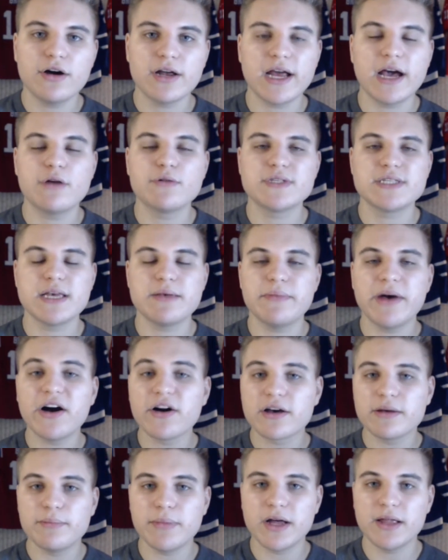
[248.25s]
and I would say
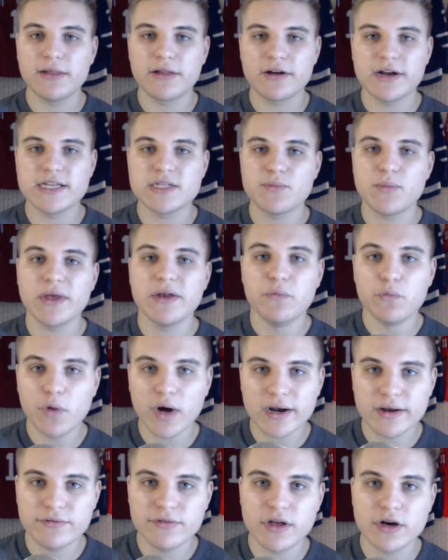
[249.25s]
Malcolm Butler has been
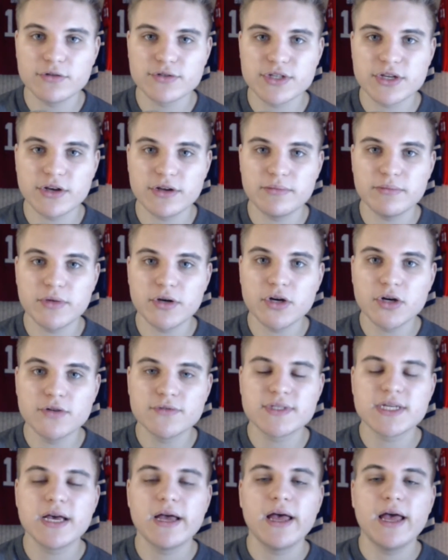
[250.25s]
one of those good
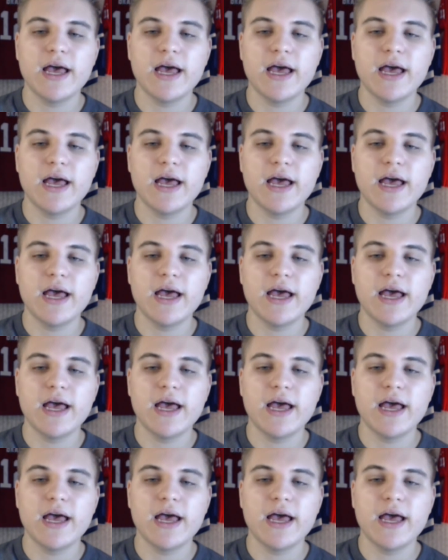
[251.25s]
moves,